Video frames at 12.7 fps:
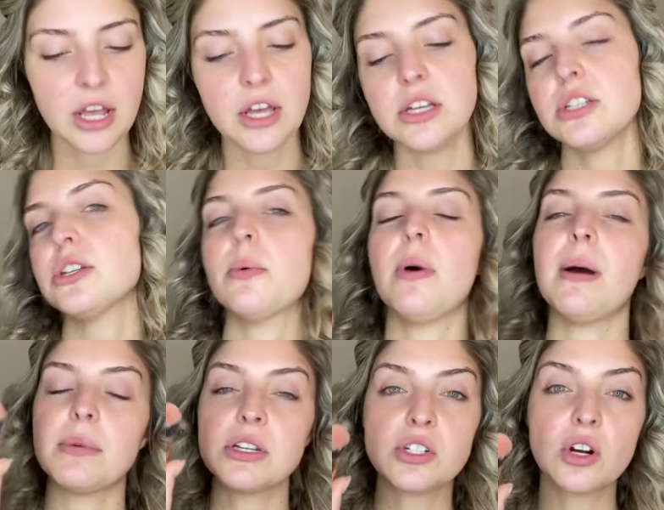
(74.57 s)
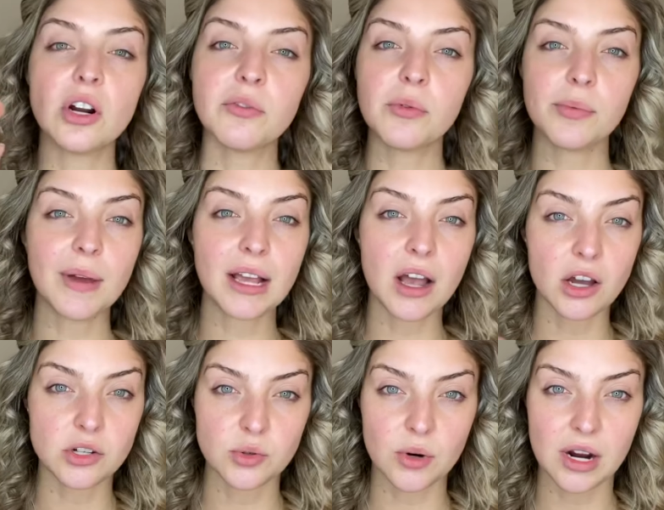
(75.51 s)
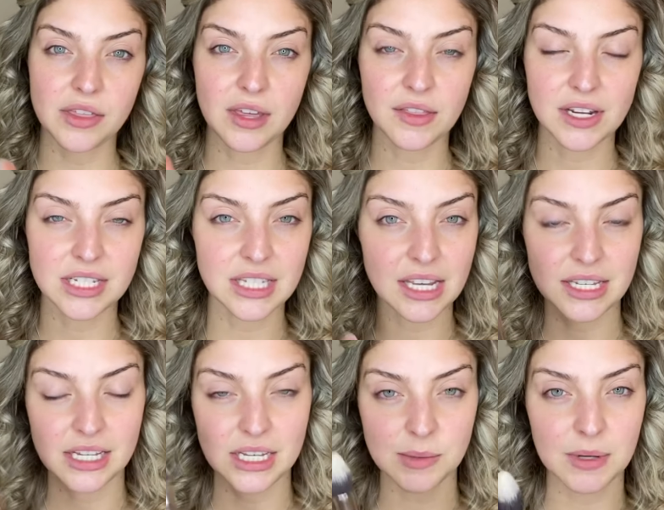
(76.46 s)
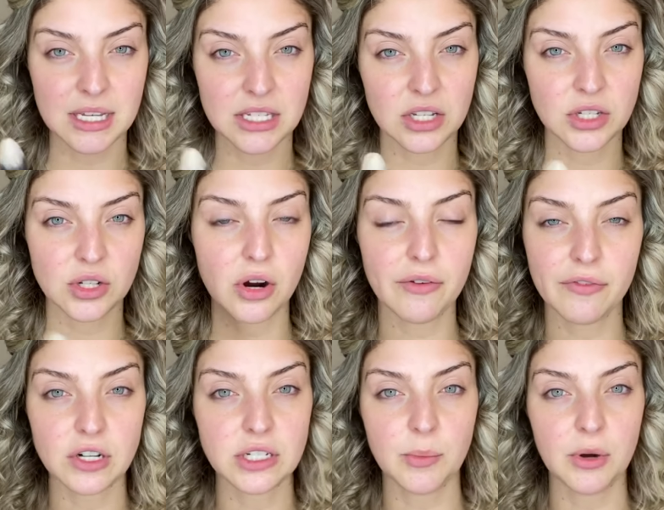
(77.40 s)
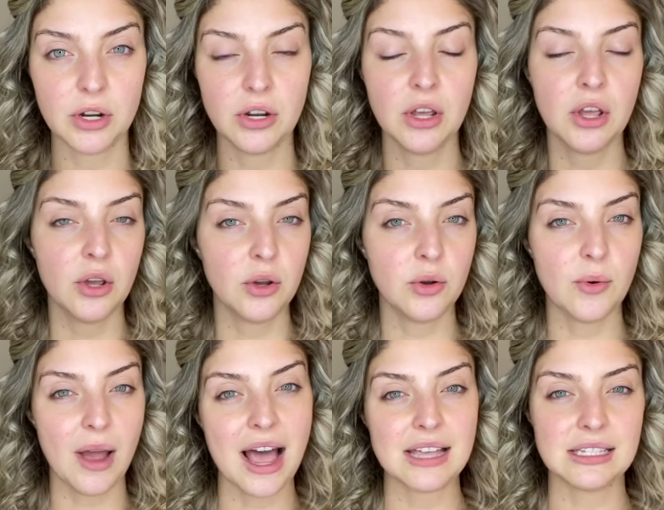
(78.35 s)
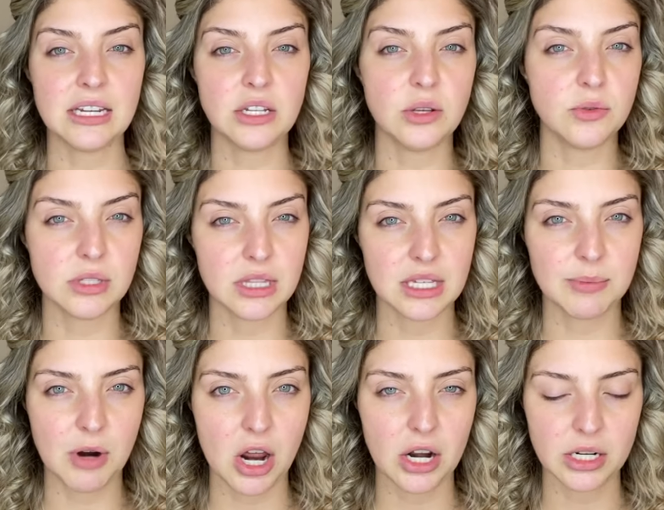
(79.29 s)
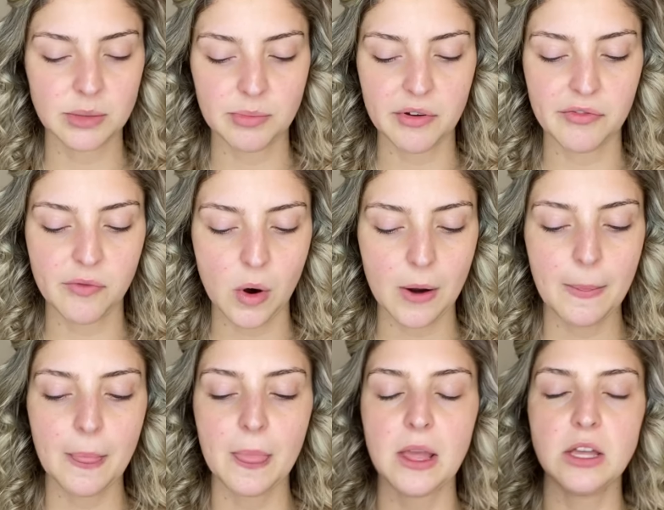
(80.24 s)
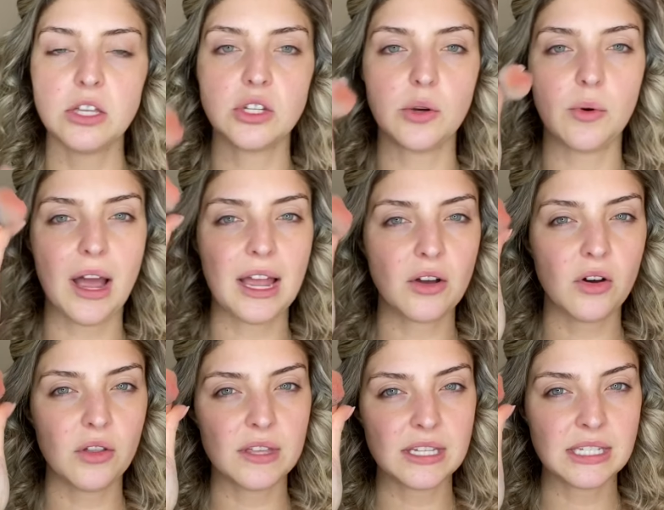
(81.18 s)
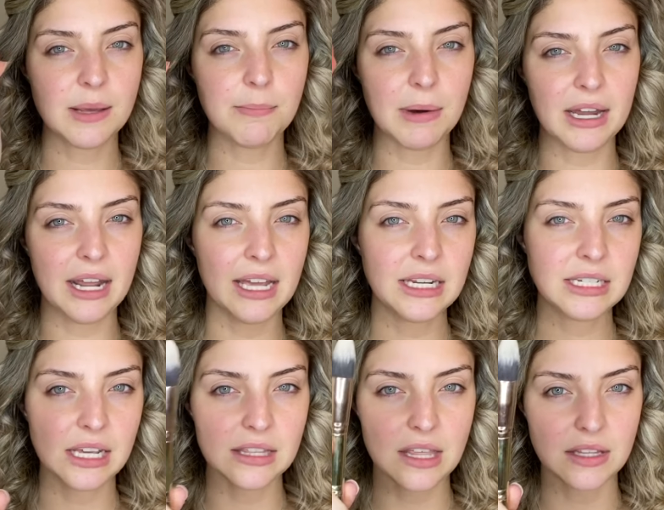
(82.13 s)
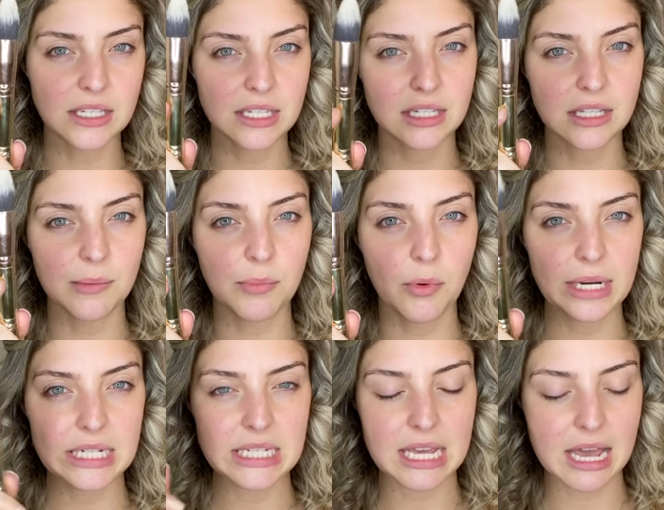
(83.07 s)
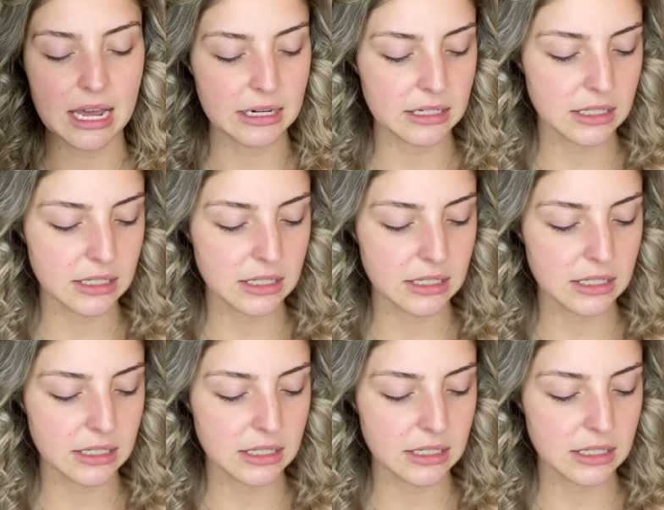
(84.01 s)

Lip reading: So I'm going to start off with my contour. I think that's the easiest place to start for someone who hasn't used this product before. So I call this the butt end, and then this is the pointy end.